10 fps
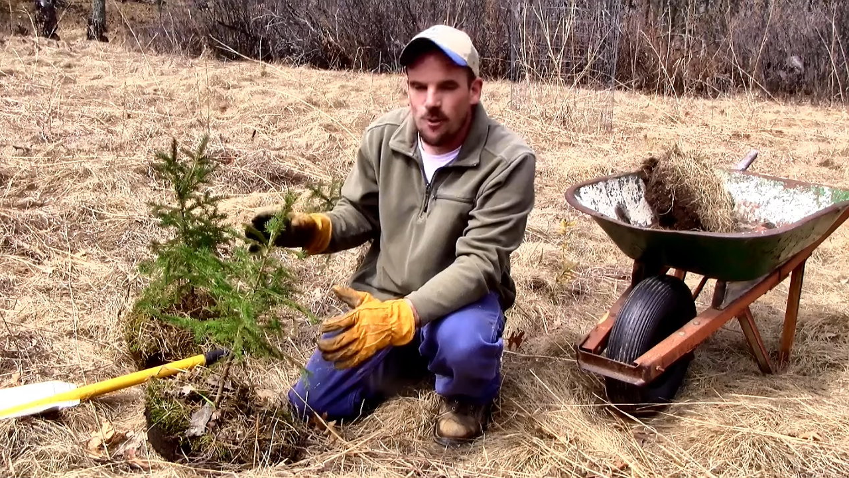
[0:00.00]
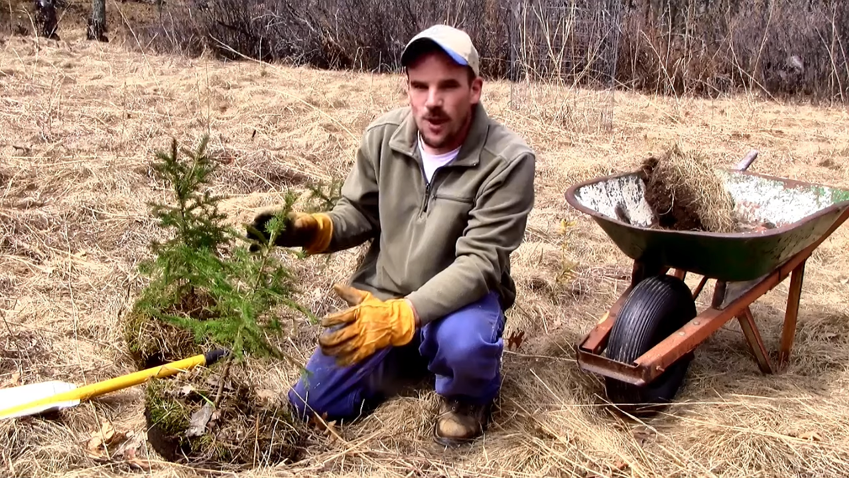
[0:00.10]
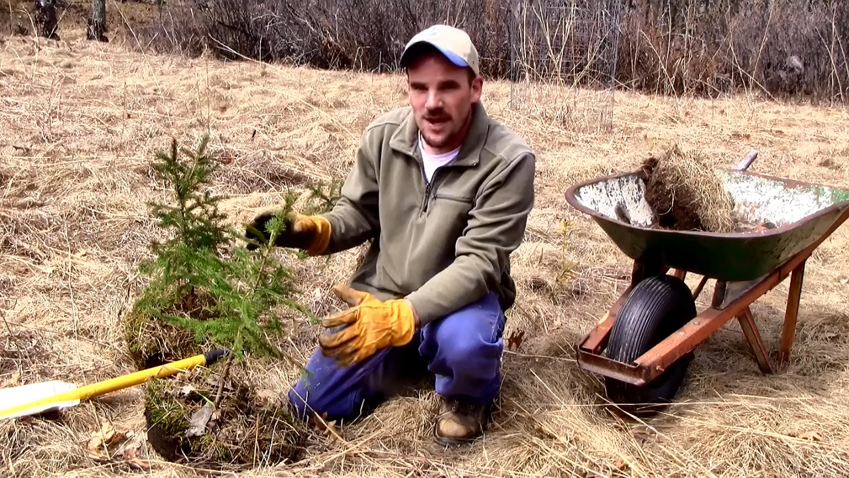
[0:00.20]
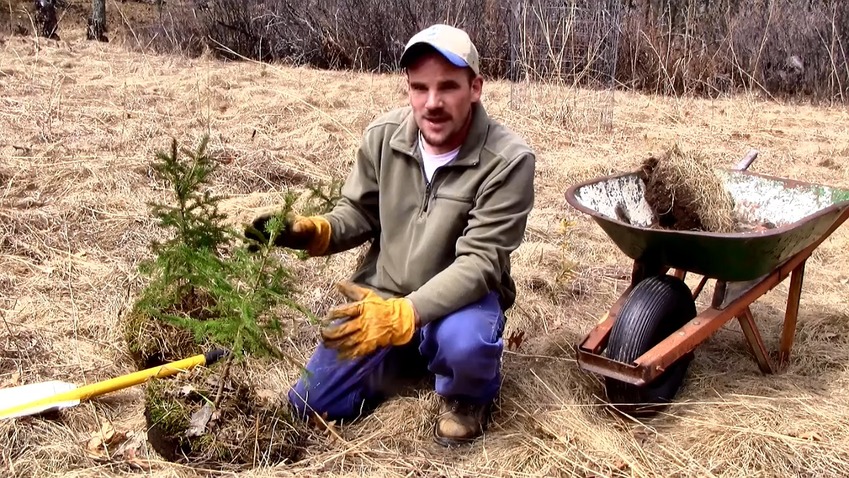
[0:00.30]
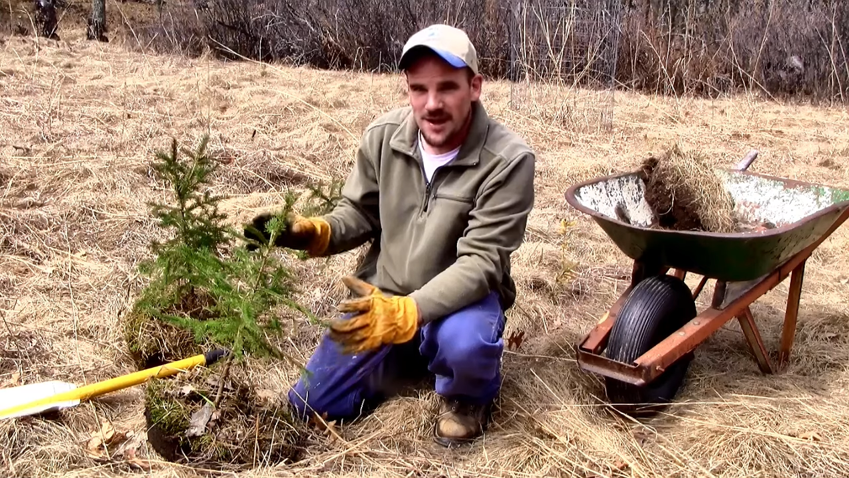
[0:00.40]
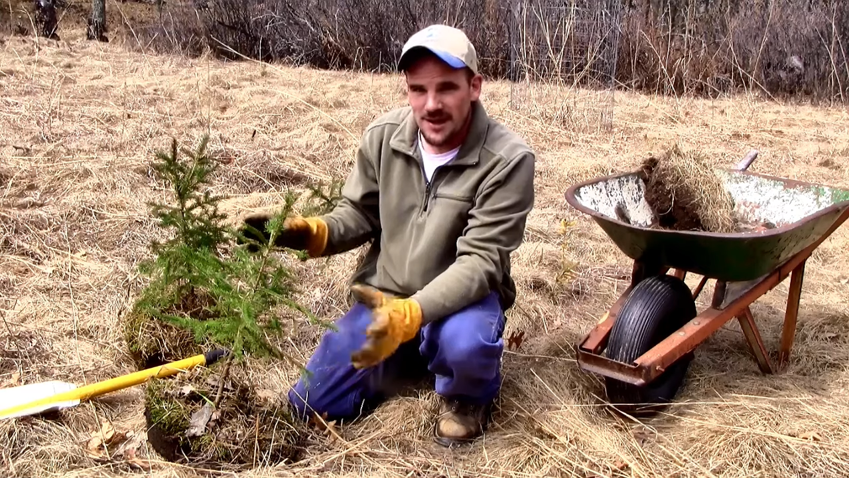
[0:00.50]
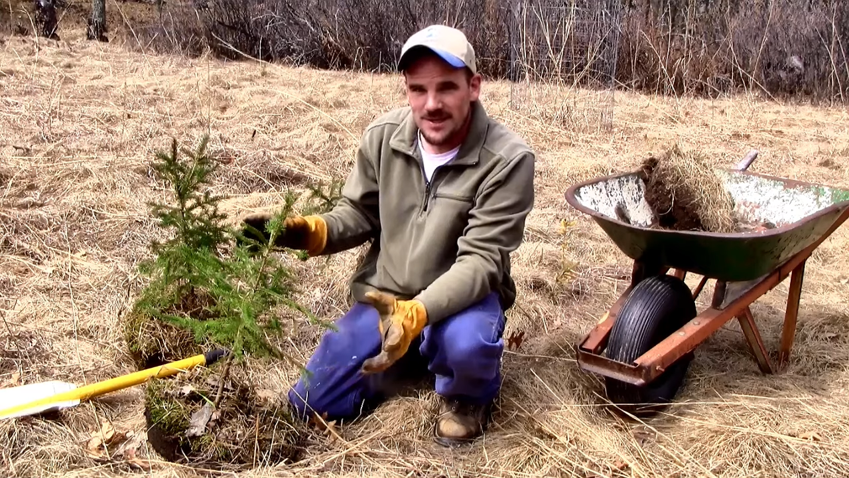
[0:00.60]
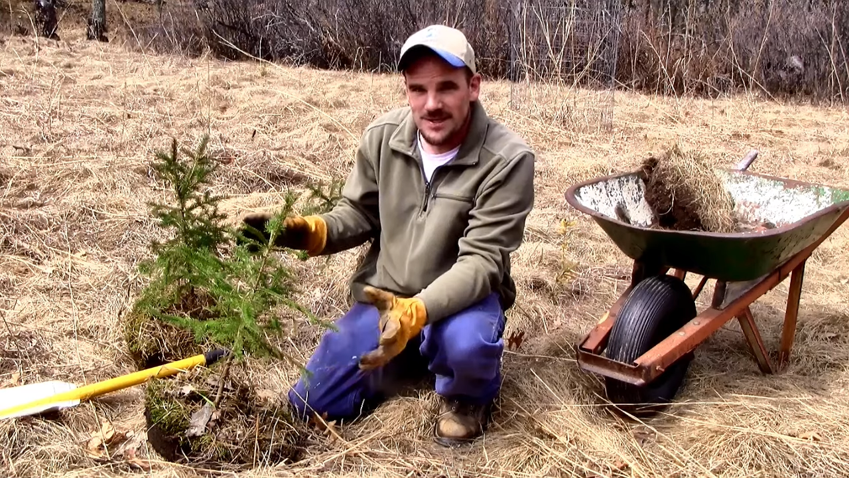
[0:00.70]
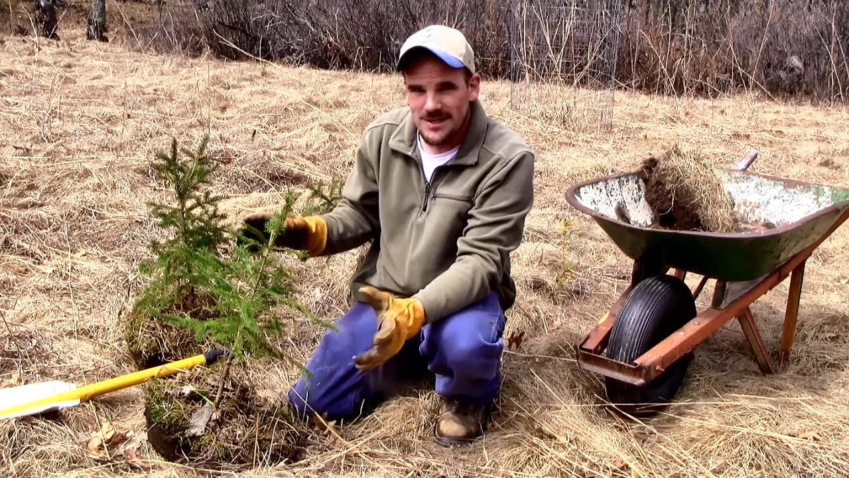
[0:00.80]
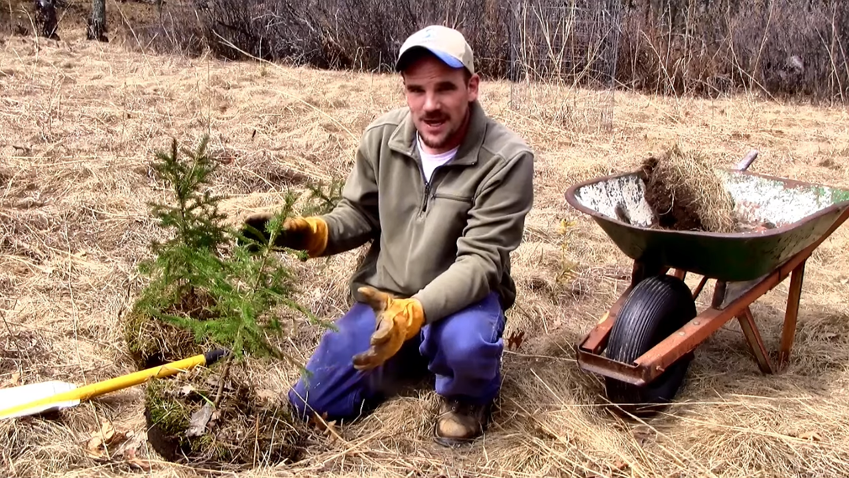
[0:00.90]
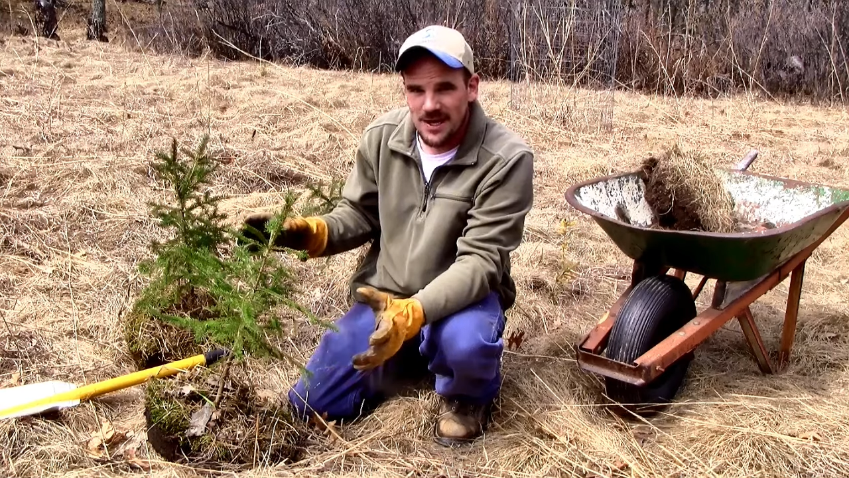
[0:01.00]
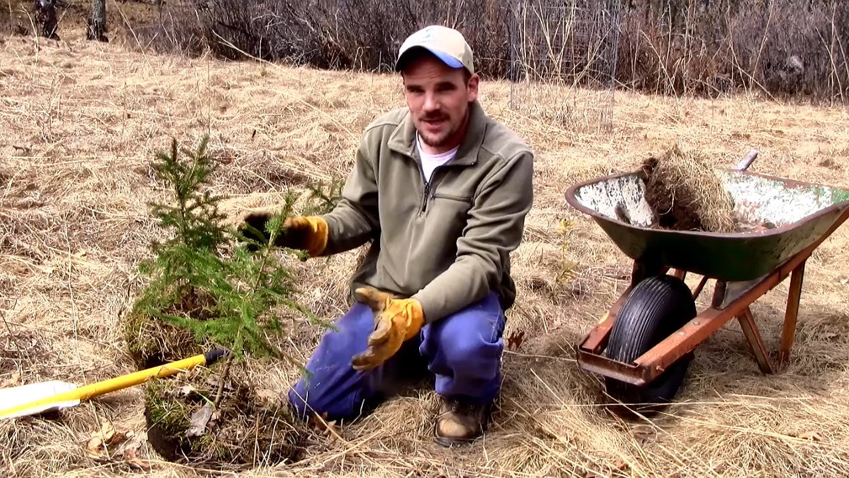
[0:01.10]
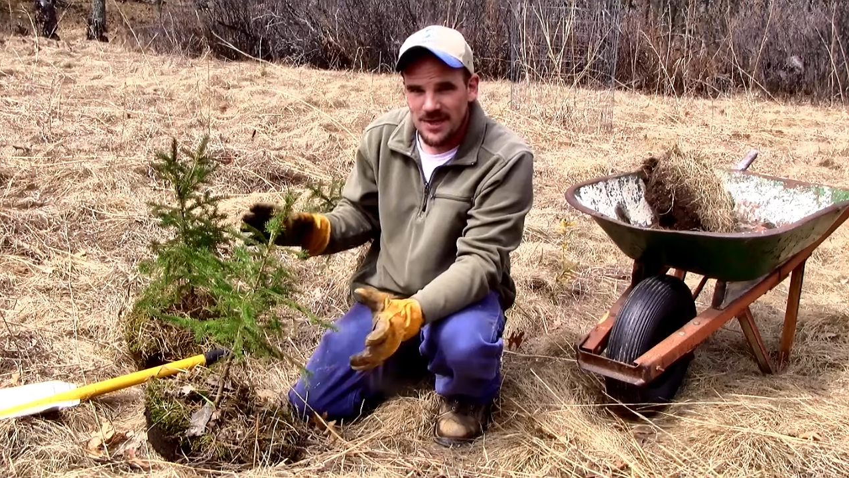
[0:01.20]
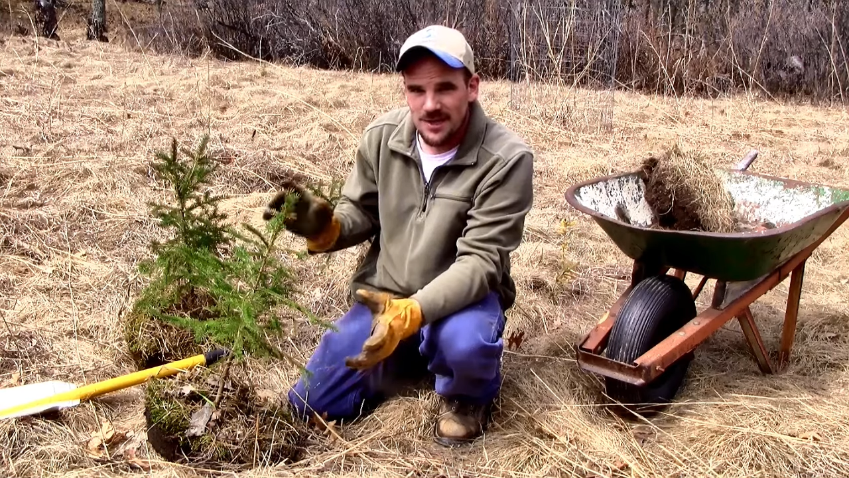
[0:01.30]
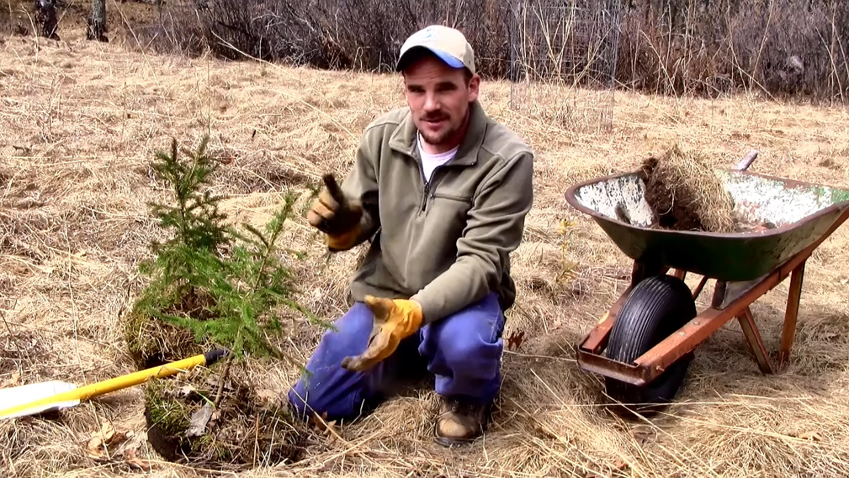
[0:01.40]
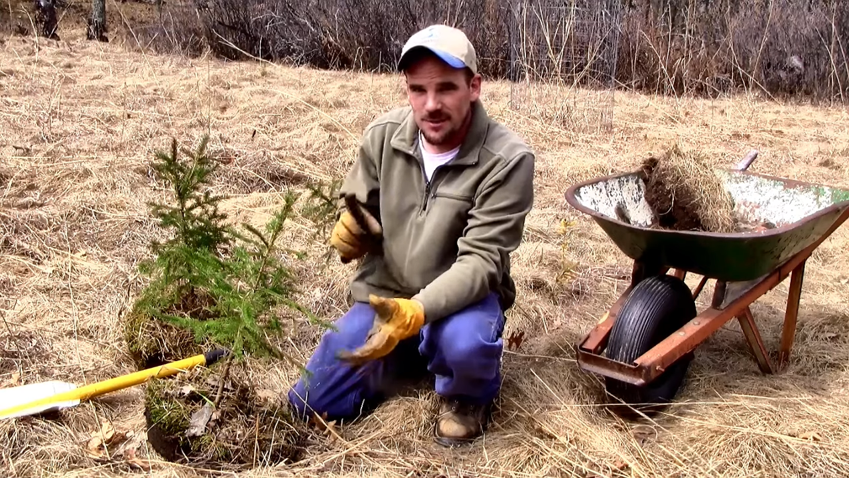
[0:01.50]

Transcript: why that is exactly,